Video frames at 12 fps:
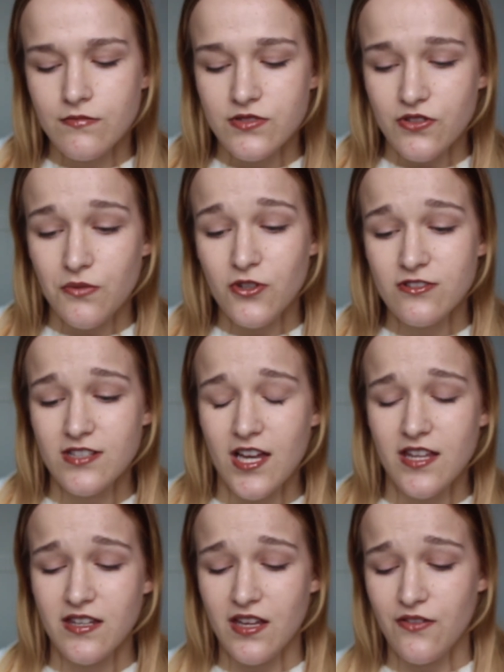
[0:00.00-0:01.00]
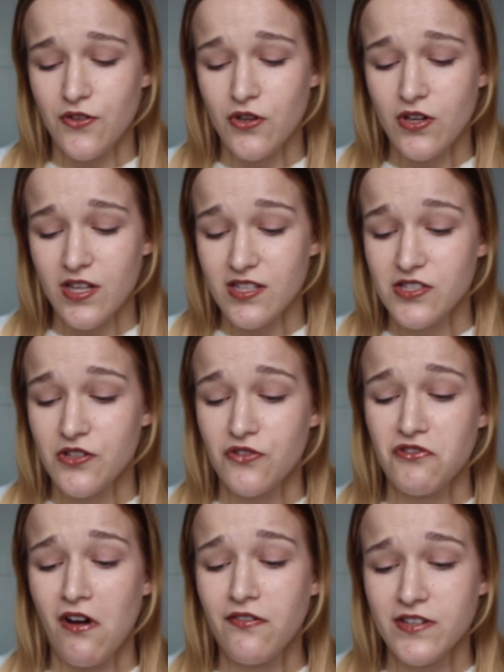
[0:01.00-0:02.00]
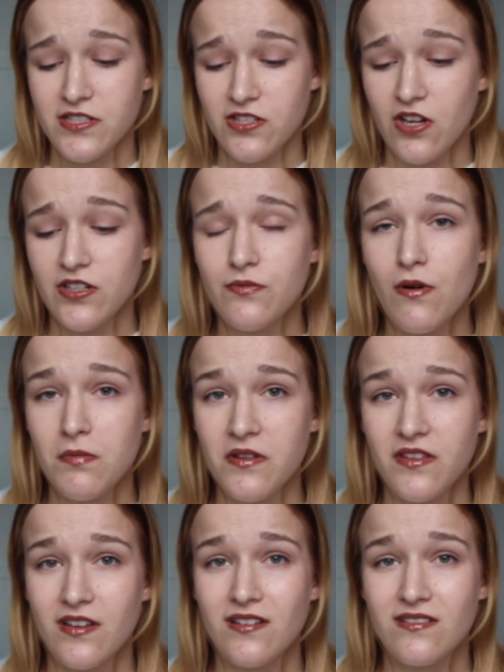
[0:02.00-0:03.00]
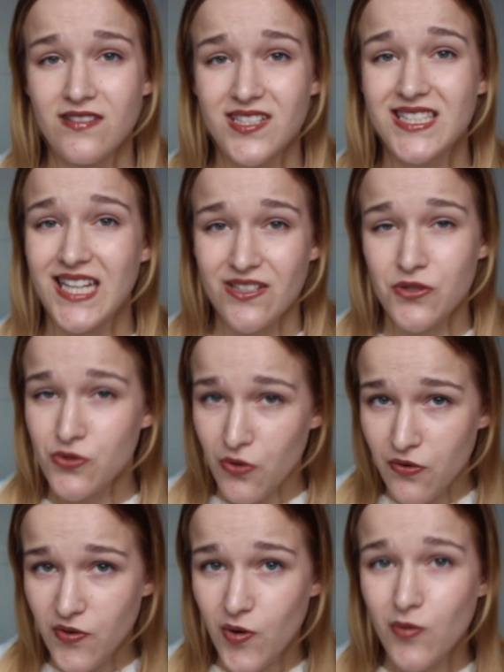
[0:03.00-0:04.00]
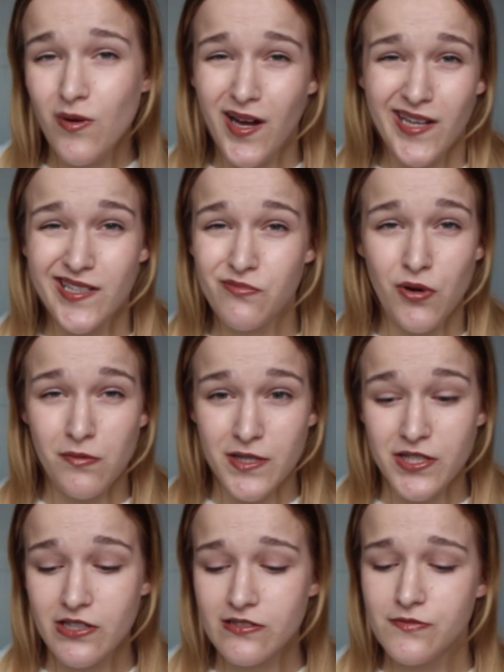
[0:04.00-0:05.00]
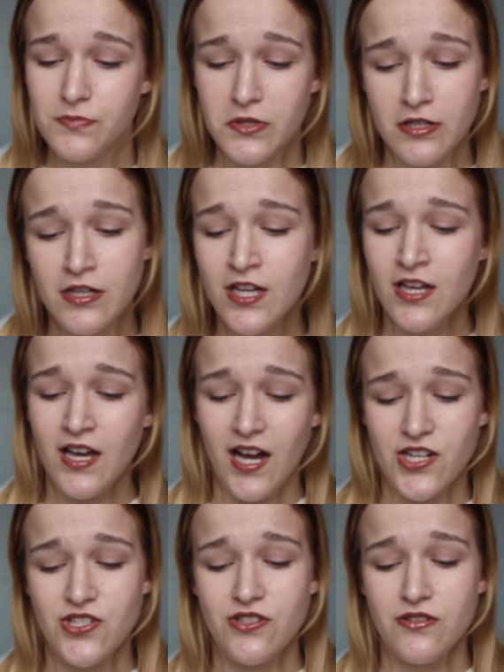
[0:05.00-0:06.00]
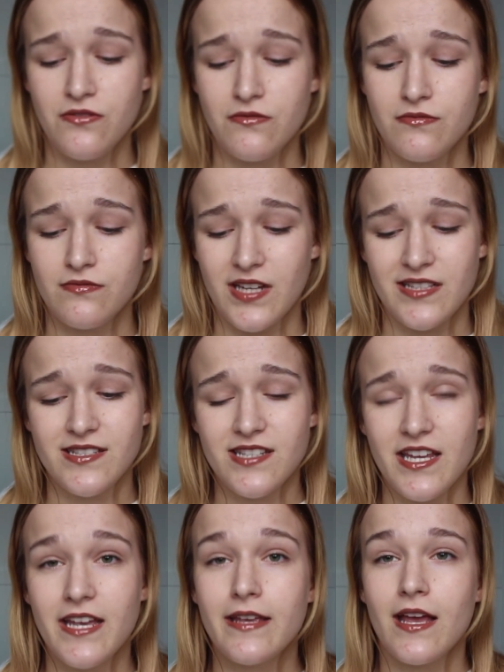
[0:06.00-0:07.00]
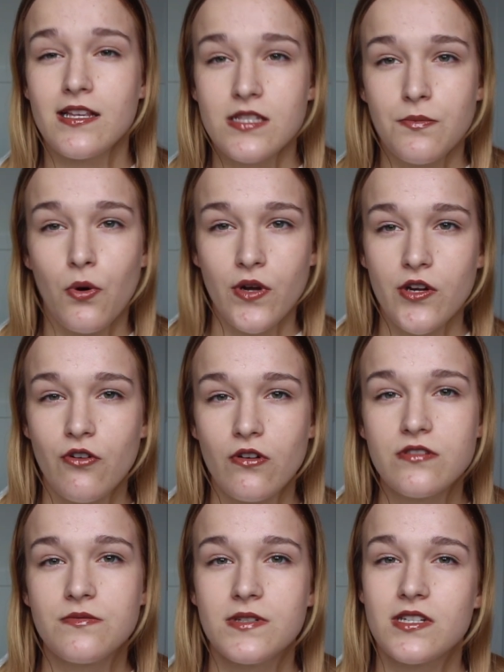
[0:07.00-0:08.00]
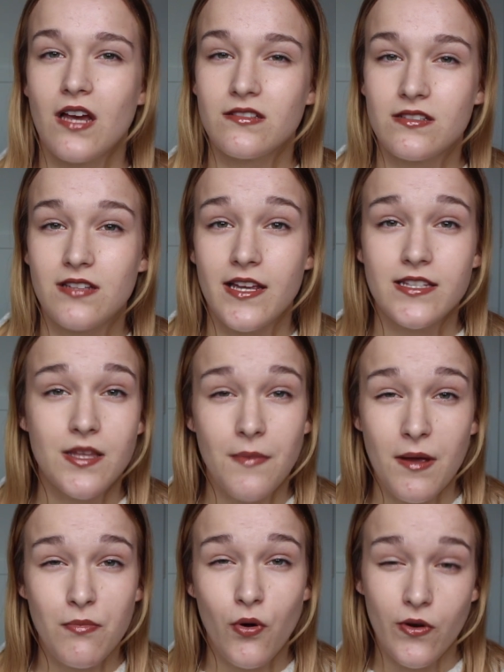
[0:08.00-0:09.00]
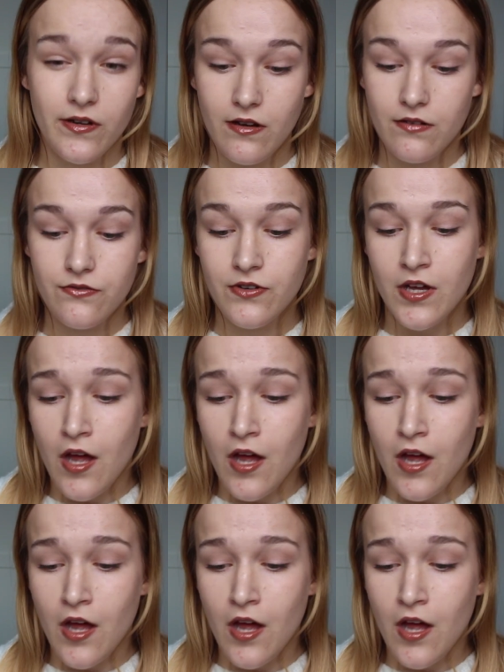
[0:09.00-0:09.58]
So I'm not saying if you look at this and you're a graphic designer you probably think that looks awful, and it probably does, but as you can see it gets the point across, which as I say is the main point of